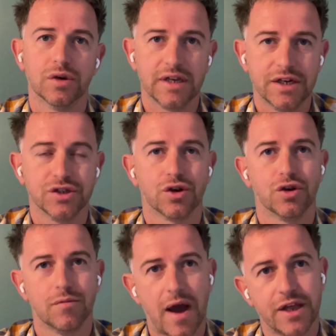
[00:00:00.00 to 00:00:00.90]
your
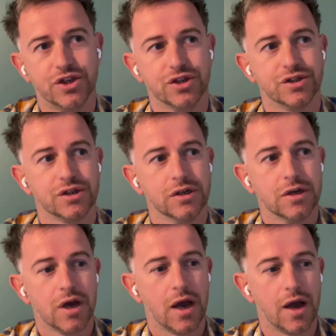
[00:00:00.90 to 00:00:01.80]
leaders or your
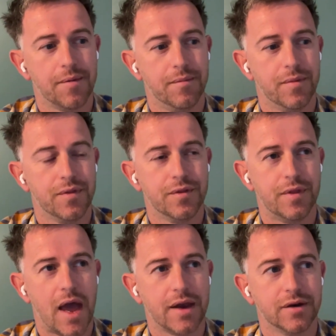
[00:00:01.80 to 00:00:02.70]
managers
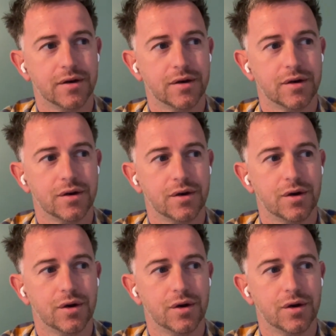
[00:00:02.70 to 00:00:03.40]
than,